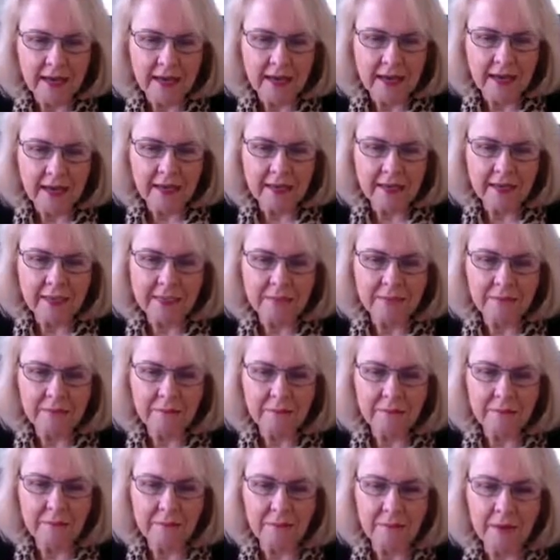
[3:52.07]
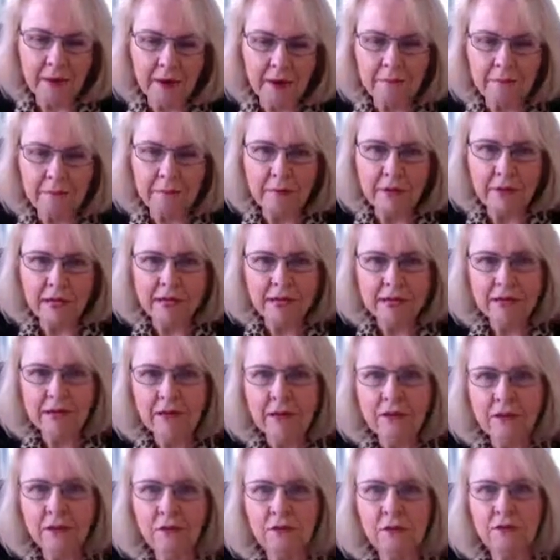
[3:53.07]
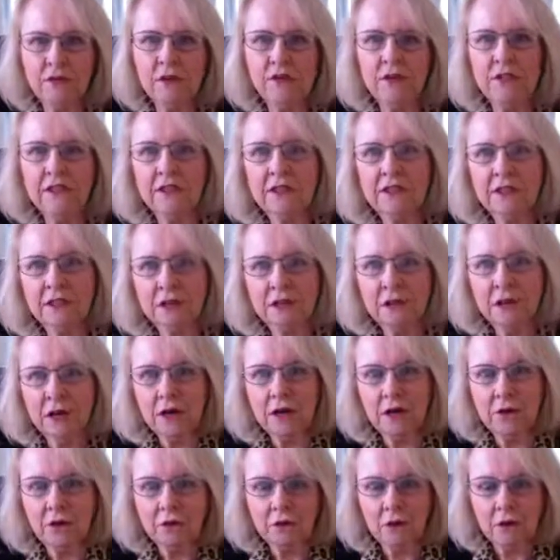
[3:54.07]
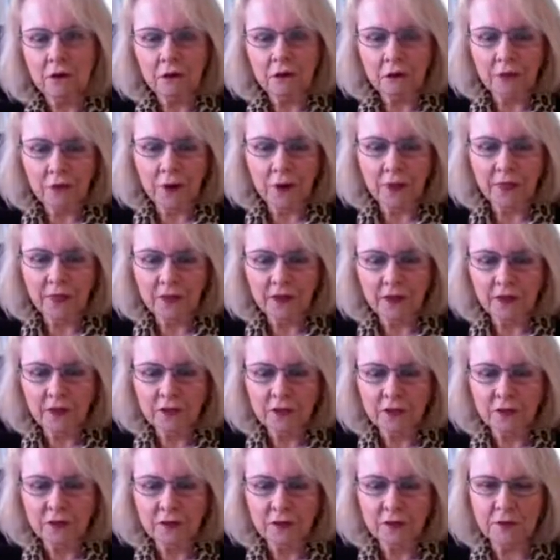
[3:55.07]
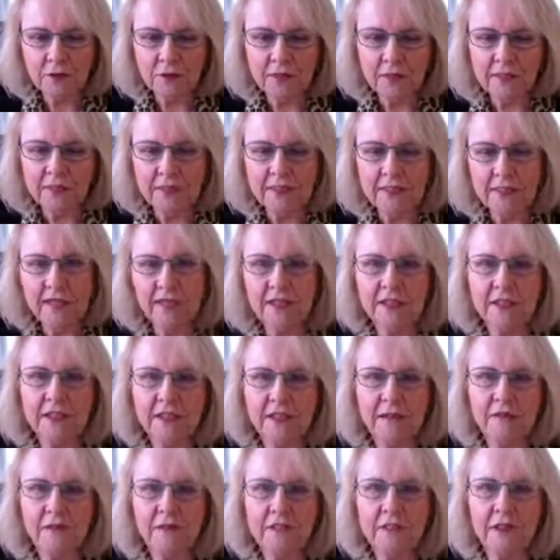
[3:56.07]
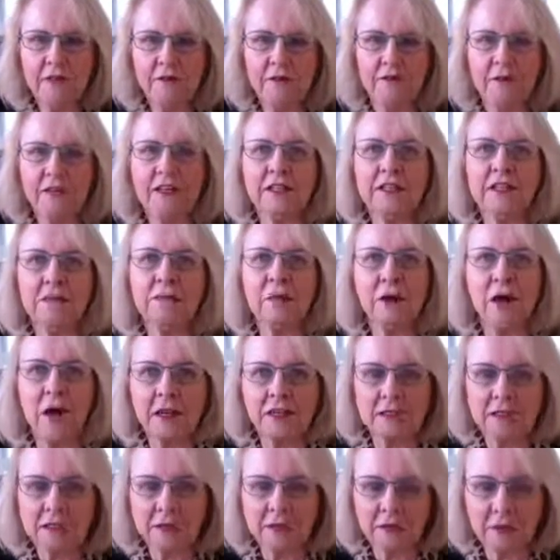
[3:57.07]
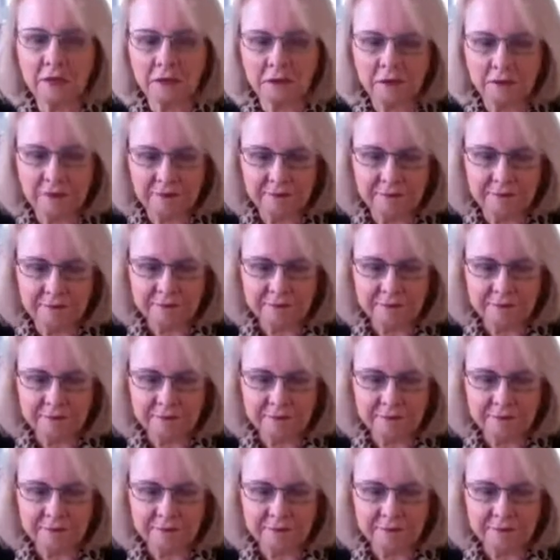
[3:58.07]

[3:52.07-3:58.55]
And by making you their hero, what they are doing is saying to themselves, it's possible.